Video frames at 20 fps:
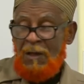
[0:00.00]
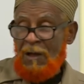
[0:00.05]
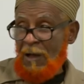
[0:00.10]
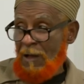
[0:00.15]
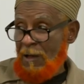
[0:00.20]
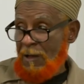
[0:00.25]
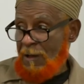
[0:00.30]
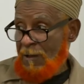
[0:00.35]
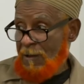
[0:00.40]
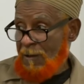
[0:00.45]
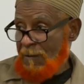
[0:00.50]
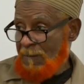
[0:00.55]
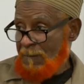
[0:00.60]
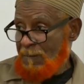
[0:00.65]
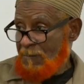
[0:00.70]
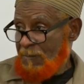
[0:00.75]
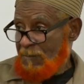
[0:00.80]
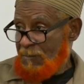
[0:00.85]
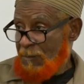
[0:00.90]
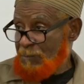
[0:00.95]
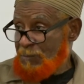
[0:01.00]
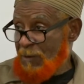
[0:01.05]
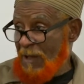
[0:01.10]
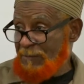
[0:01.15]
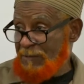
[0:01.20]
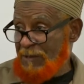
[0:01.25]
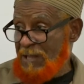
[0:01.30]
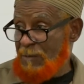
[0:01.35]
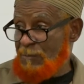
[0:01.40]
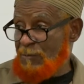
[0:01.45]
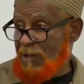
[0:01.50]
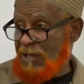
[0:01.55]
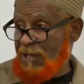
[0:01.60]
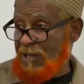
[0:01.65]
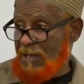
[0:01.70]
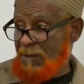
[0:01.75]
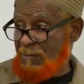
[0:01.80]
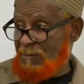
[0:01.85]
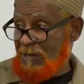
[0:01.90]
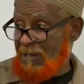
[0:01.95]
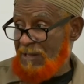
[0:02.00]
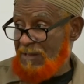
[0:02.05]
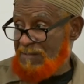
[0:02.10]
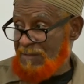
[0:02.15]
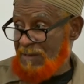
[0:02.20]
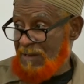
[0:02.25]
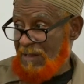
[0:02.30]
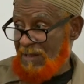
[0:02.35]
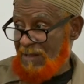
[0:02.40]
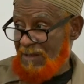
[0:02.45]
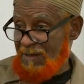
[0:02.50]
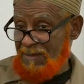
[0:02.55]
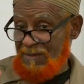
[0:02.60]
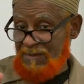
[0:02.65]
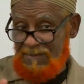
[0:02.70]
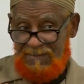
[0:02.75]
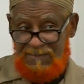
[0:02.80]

The Prophet Ibrahim, alayhi salam.